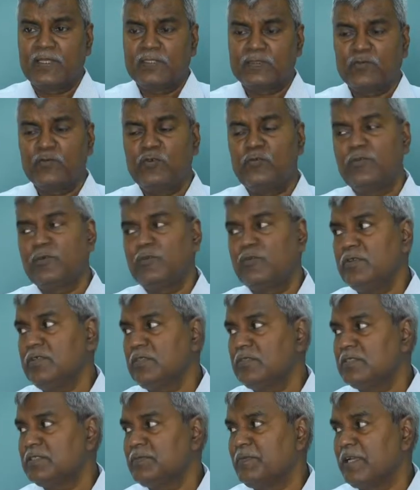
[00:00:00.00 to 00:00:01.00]
So we would
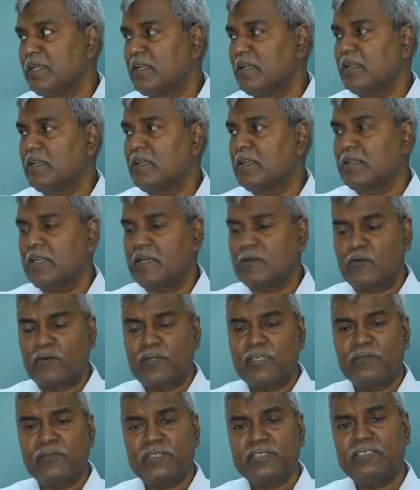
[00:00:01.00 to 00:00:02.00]
do these mechanical
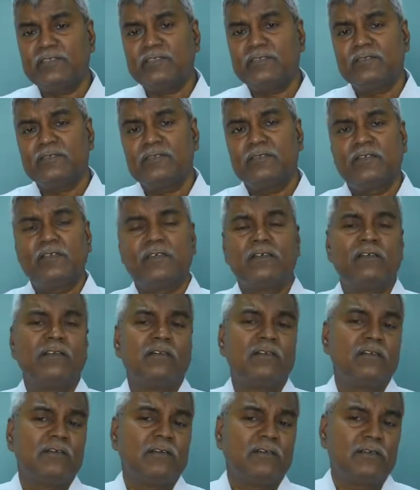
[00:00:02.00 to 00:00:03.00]
calculating machines,
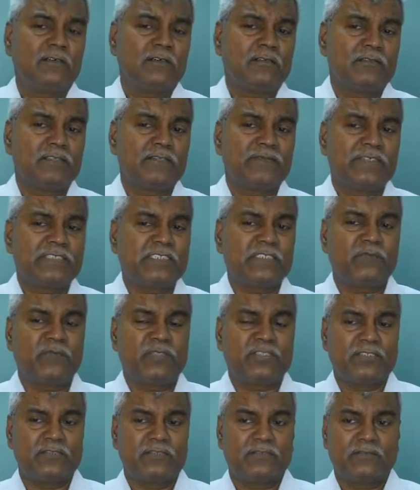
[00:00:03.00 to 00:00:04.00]
these facet
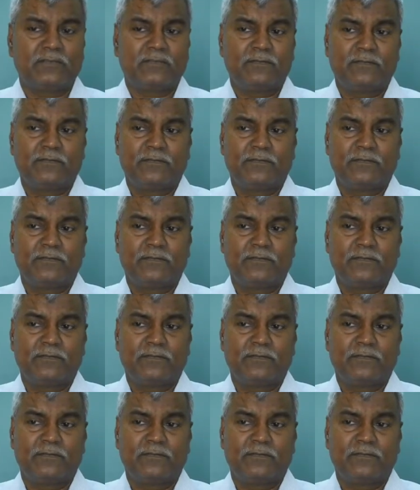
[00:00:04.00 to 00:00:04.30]
machines.